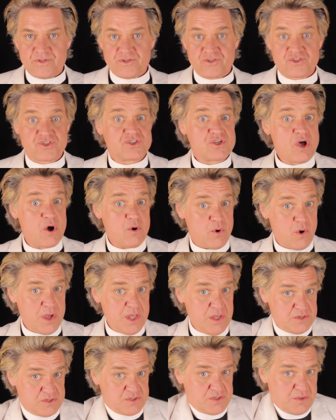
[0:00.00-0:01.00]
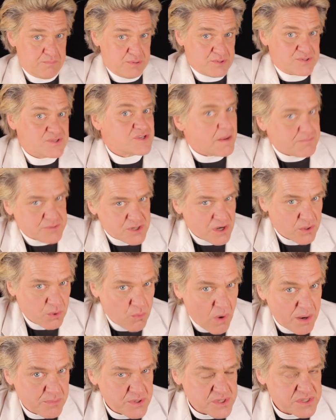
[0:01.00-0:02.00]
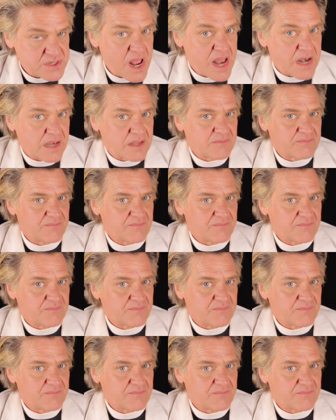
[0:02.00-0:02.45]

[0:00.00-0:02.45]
So is the perception of the one percent.